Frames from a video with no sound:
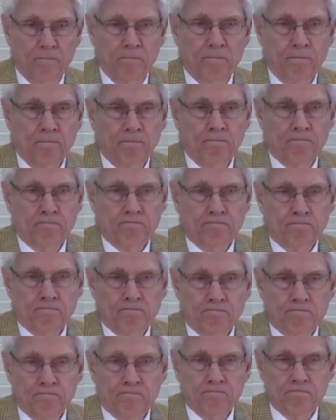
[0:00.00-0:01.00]

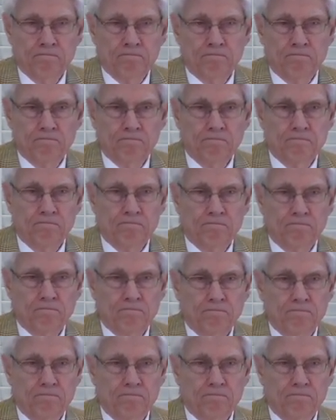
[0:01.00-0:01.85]
(no one is talking)